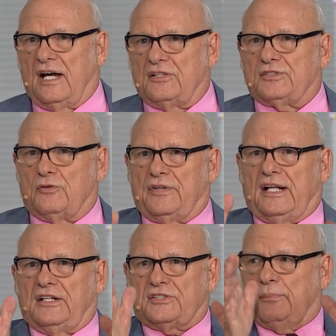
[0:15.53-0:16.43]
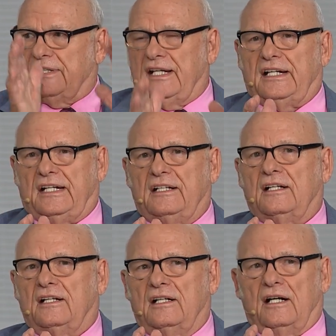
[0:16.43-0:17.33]
I show that as the beginning
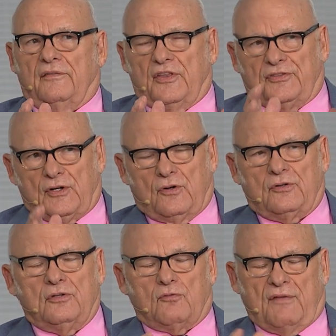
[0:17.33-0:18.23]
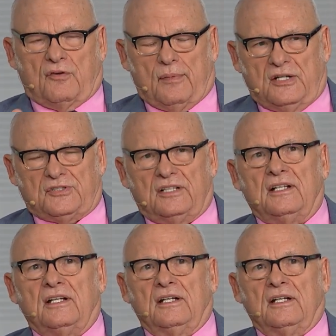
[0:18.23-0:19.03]
of the third Reformation,